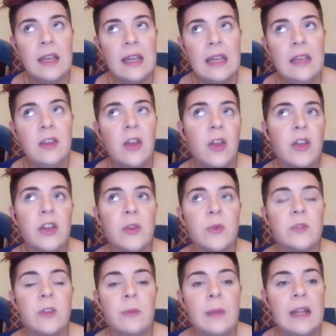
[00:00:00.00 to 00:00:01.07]
Ego can
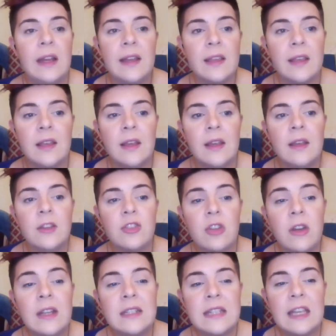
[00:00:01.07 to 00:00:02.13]
also be like
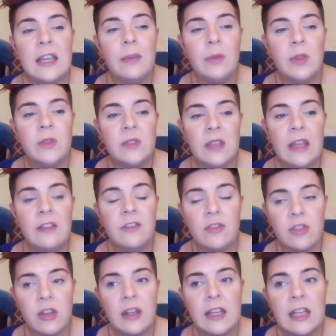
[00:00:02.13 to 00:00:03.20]
trying to keep you safe and
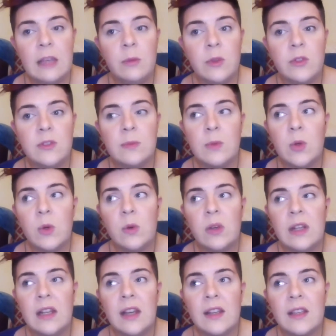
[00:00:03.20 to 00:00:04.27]
trying to keep you small
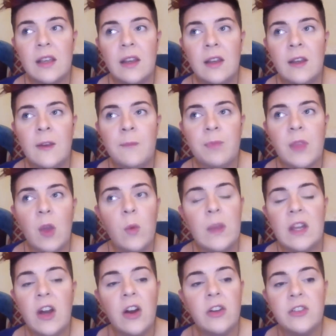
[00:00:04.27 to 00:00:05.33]
and like, oh, we
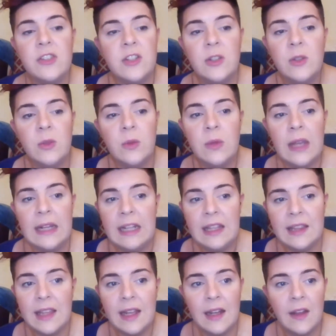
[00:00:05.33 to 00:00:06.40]
can't do
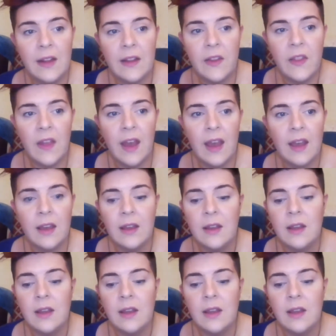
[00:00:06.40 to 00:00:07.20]
anything like that.